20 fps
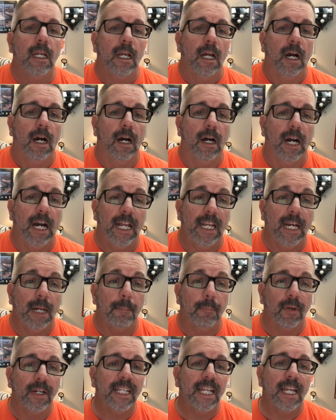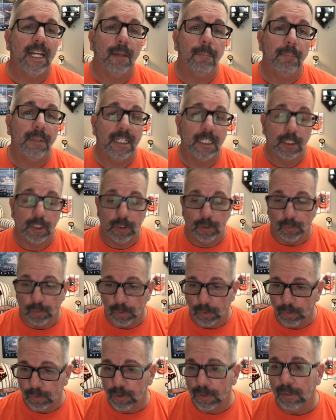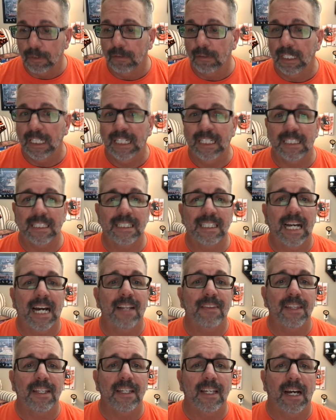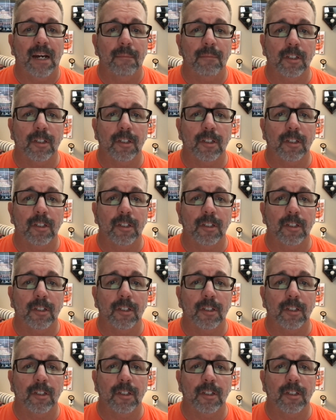And I bring that up because the Orioles, it's not that I'm